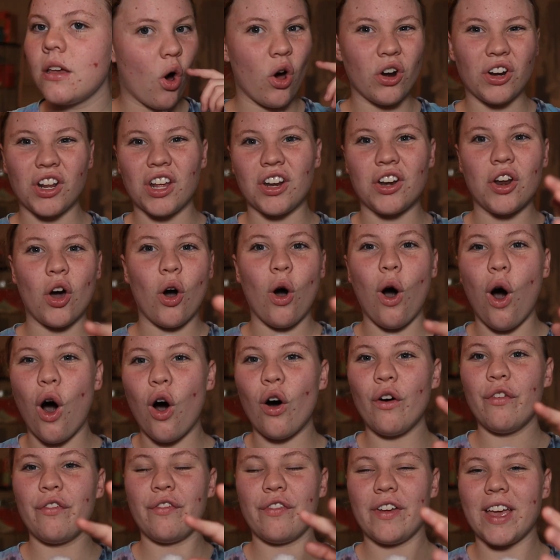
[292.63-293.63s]
On and
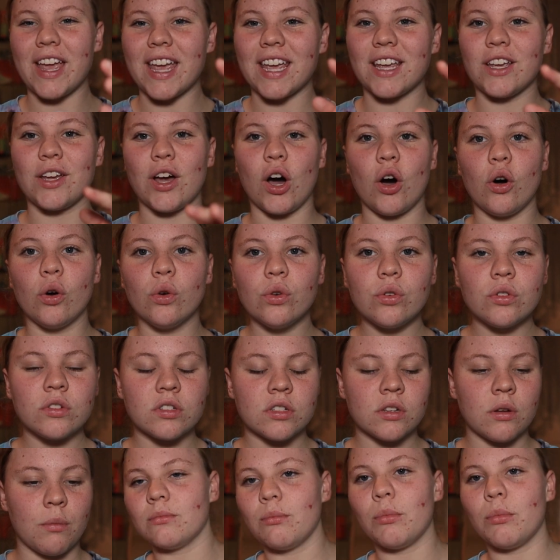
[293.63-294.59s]
off it goes.